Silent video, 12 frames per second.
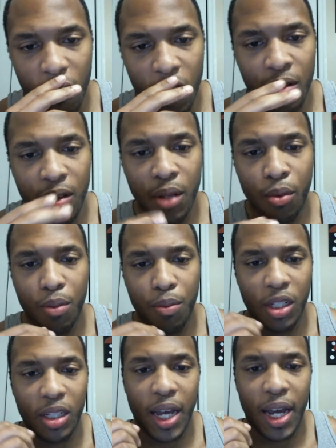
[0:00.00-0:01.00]
then we
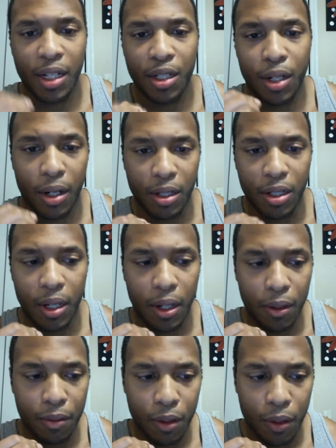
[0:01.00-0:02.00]
must ask
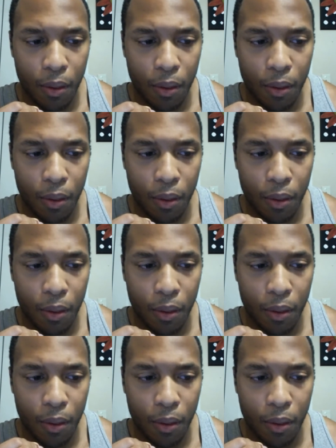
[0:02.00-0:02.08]
ourselves,